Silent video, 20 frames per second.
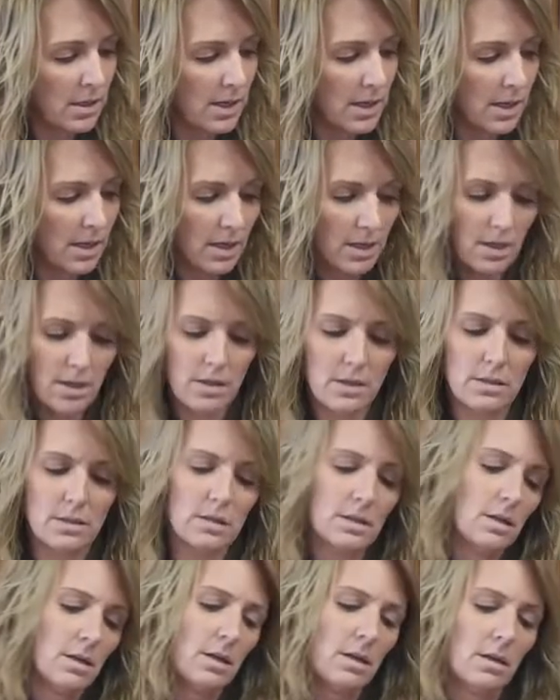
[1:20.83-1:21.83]
and
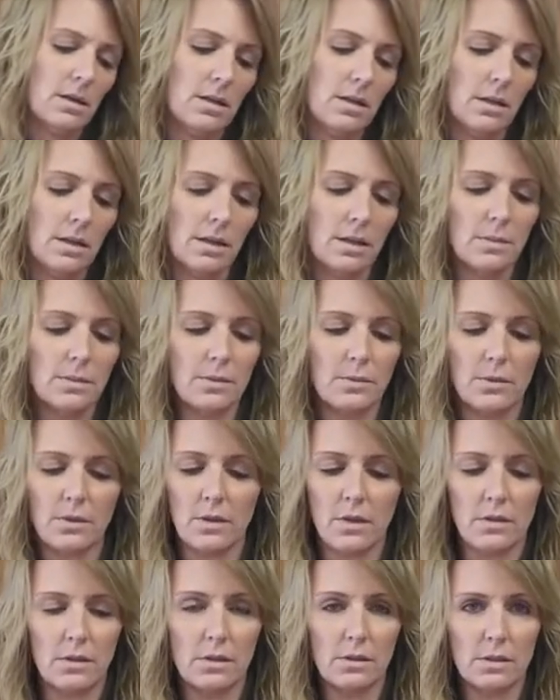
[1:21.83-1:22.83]
comes with
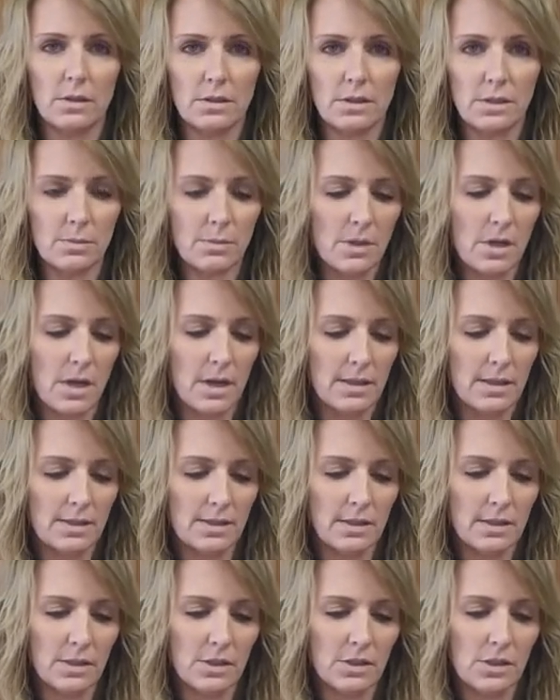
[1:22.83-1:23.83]
all the little supplies
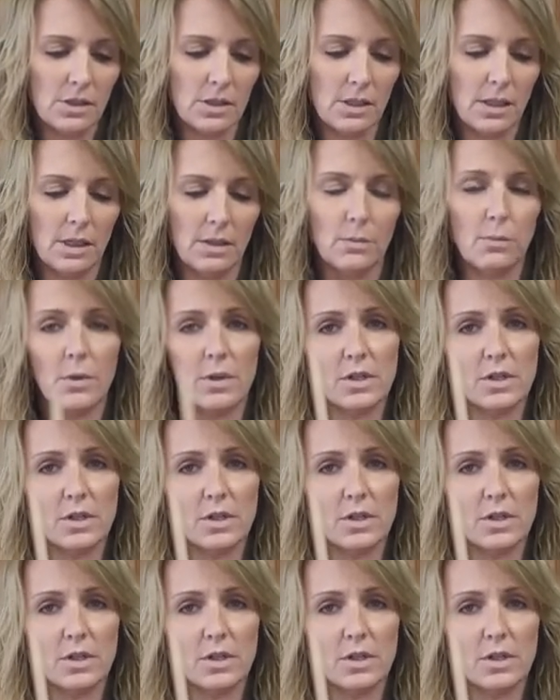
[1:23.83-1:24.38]
and things you need.